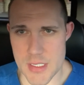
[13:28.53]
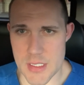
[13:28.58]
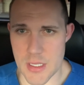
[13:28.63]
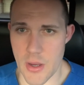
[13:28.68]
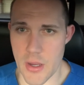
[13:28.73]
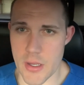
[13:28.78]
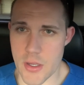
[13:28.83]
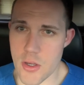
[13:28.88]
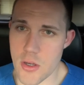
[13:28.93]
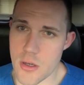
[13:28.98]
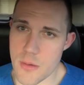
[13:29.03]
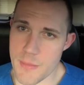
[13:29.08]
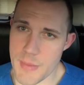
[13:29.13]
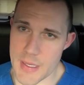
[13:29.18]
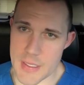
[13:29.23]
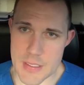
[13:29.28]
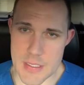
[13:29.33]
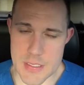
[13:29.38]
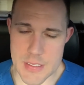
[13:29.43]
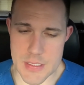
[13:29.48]
Now, I couldn't
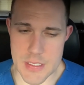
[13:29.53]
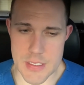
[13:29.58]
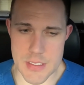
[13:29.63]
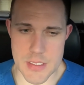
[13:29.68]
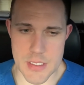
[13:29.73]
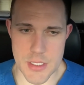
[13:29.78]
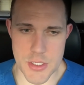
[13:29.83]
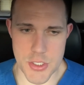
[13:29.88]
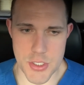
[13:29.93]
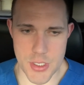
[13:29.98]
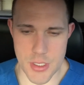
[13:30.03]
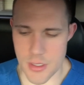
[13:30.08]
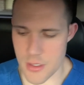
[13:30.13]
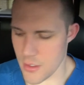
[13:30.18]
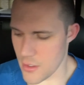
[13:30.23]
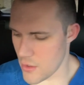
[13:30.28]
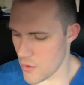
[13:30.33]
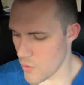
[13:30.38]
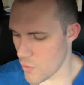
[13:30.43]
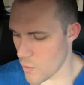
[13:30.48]
make this
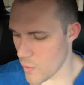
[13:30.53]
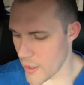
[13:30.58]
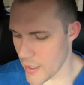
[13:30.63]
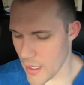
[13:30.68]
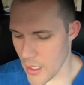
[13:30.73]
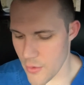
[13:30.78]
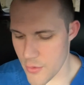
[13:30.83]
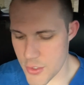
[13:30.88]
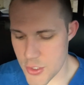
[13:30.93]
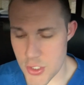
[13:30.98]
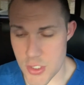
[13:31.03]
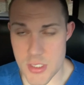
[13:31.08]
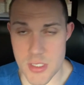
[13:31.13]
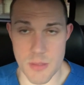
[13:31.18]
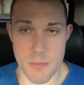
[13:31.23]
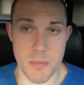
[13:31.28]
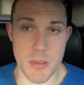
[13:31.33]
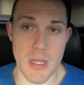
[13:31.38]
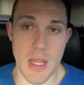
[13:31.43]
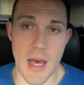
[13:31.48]
decision when I was just
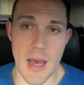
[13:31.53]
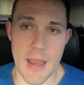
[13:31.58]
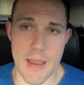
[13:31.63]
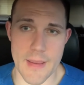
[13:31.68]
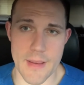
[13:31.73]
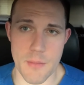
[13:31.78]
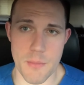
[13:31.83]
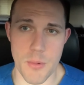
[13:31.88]
applying,